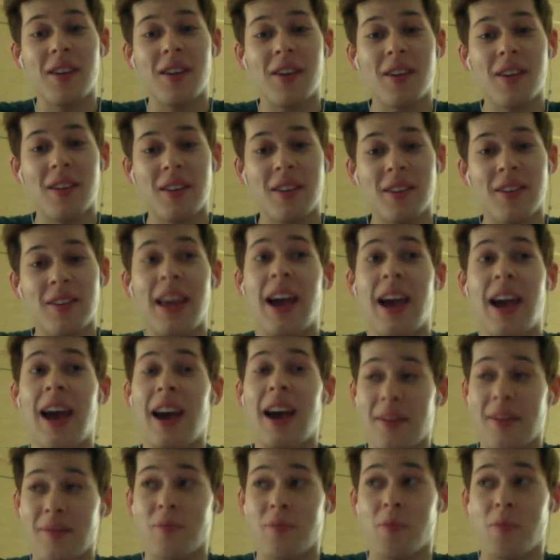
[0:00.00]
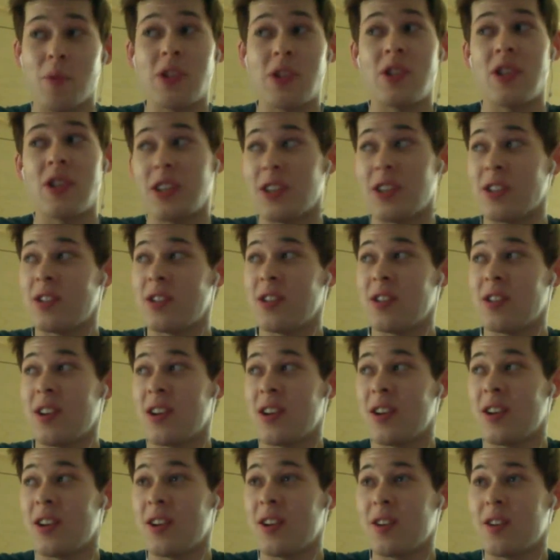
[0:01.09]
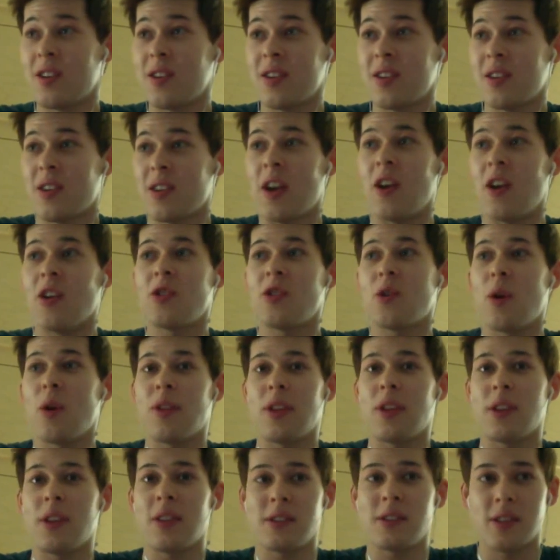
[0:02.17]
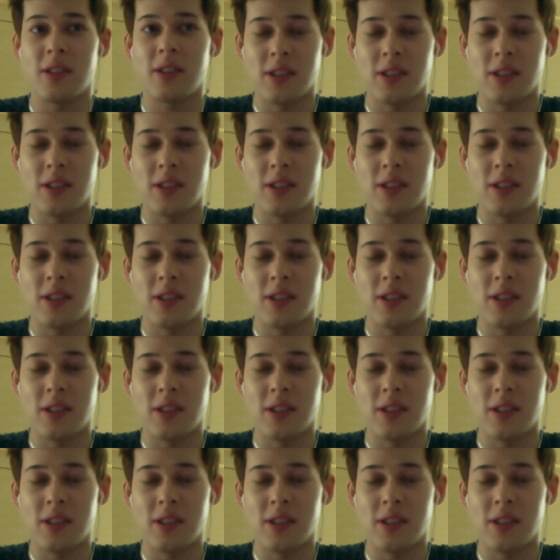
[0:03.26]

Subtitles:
Yeah, which is, and also I think this is the